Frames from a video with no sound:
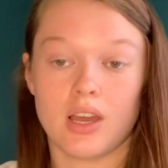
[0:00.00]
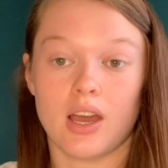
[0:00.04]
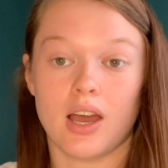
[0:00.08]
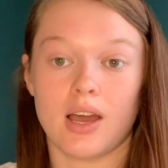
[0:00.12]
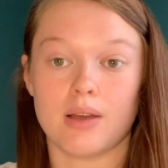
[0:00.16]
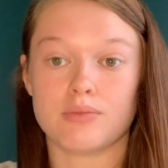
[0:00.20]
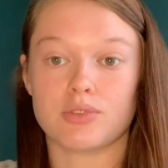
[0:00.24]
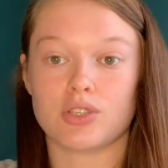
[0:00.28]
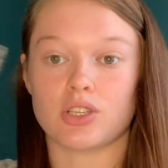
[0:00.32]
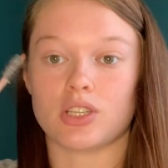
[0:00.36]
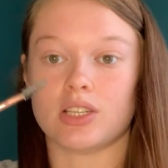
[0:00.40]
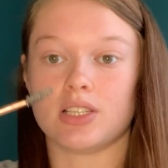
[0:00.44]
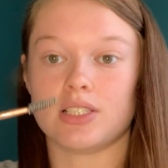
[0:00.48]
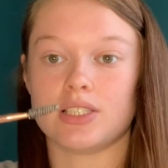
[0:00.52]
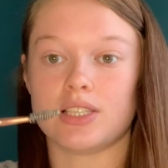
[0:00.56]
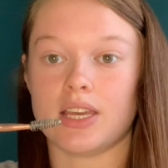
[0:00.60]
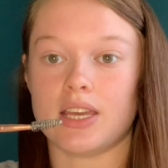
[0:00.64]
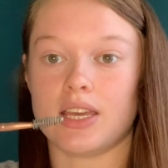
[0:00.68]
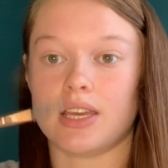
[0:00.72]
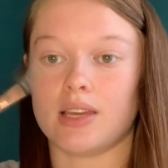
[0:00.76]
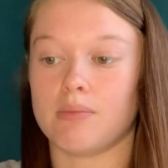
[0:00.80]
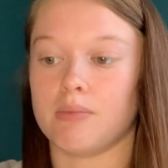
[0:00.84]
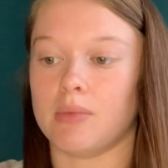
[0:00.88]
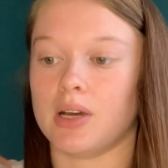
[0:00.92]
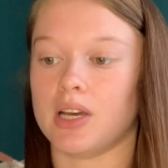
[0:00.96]
I'm just going to
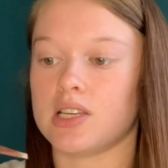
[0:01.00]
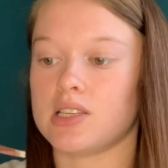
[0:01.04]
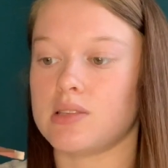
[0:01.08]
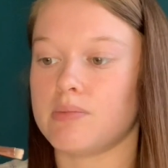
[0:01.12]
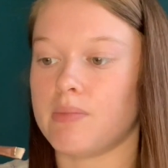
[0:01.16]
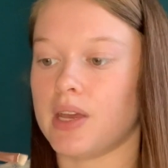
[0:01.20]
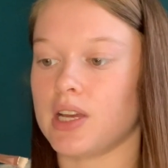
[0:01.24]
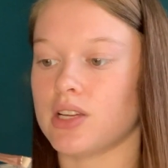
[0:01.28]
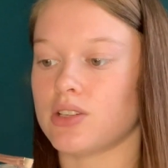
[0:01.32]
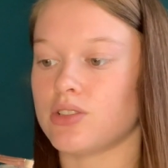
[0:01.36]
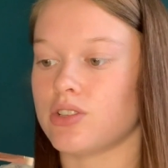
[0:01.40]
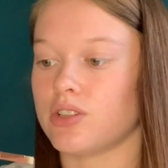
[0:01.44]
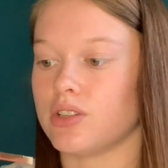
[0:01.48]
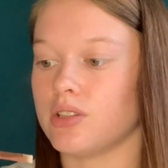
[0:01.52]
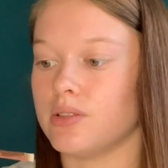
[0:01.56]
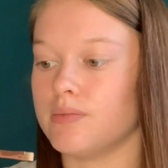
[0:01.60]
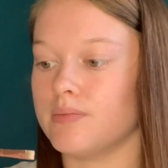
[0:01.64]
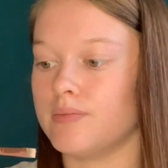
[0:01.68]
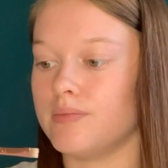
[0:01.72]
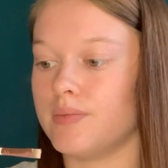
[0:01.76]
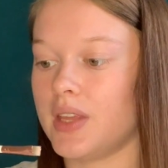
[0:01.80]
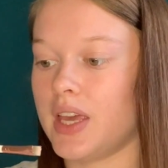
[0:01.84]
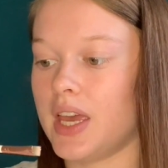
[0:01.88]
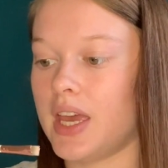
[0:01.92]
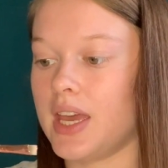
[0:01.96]
take my
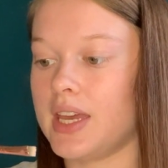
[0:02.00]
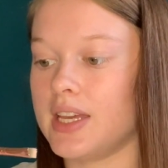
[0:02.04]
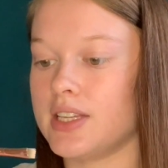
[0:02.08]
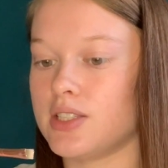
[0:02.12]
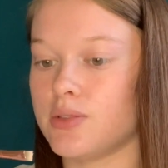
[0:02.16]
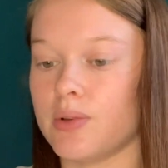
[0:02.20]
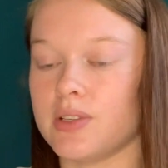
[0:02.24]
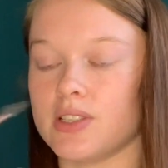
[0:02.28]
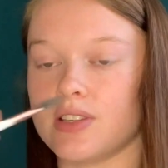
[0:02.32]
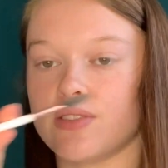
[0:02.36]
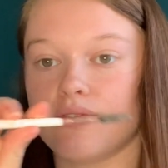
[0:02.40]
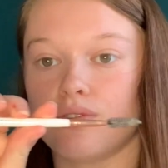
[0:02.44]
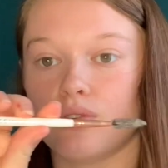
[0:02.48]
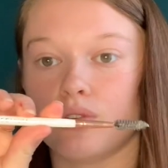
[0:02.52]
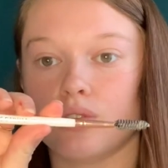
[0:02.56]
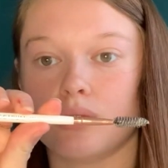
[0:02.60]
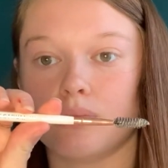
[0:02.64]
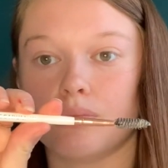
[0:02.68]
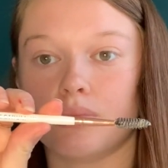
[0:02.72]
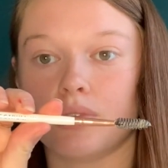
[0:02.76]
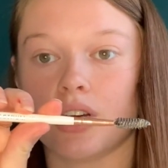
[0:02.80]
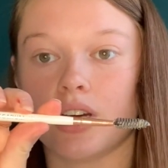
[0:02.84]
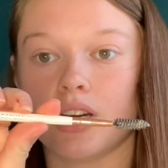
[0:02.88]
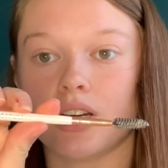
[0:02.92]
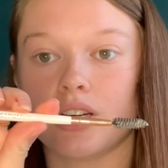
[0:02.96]
Spectrum A24
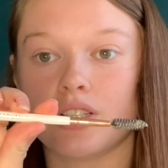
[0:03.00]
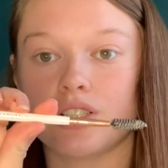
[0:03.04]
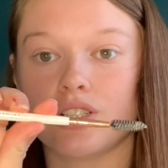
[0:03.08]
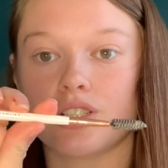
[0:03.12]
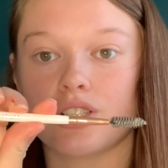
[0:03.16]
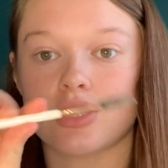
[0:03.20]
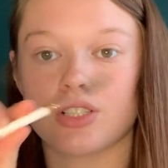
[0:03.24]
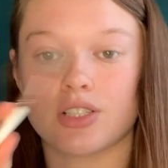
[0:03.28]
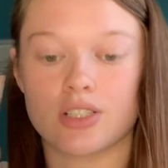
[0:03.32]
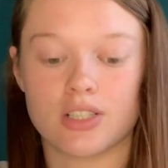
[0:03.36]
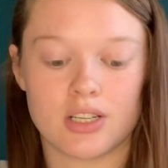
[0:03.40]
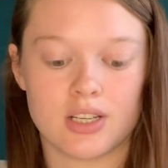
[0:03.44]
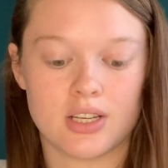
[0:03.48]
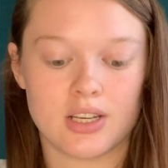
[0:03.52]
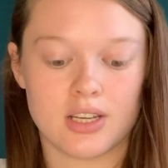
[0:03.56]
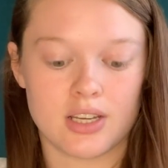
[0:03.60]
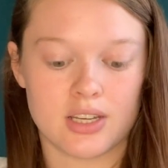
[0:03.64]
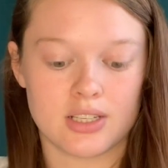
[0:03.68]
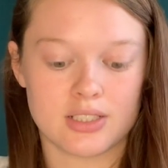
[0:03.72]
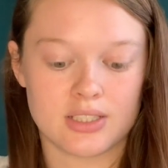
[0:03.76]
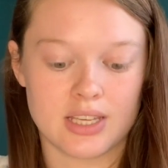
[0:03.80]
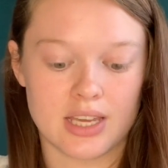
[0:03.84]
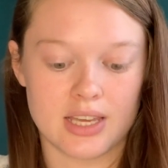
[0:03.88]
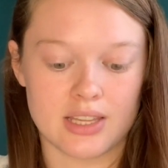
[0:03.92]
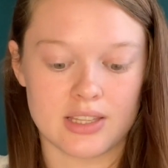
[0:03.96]
brush,
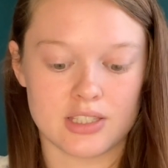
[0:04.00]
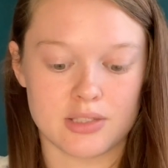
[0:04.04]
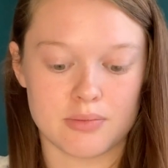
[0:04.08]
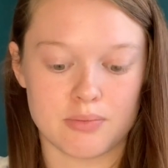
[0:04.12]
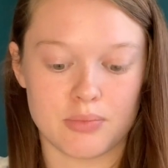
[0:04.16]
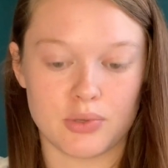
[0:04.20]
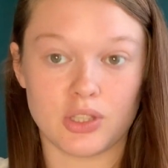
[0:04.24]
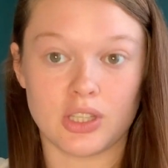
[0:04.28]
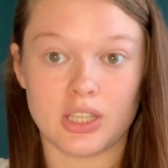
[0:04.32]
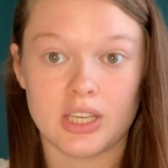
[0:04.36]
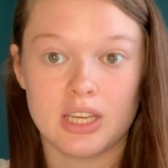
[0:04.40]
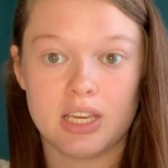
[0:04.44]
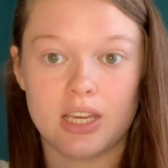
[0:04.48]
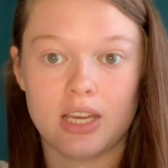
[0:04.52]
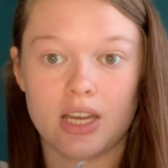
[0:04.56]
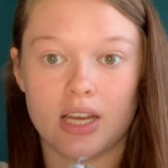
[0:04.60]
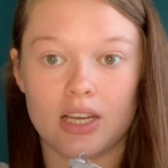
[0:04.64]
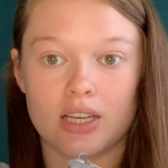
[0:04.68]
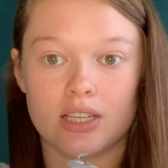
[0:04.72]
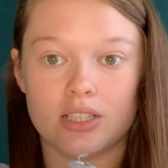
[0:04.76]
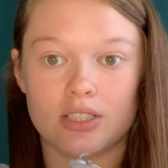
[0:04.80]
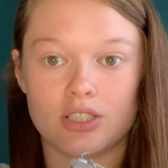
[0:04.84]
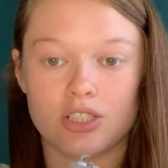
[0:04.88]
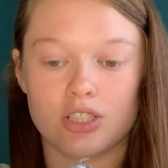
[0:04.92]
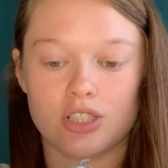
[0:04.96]
take the spoolie and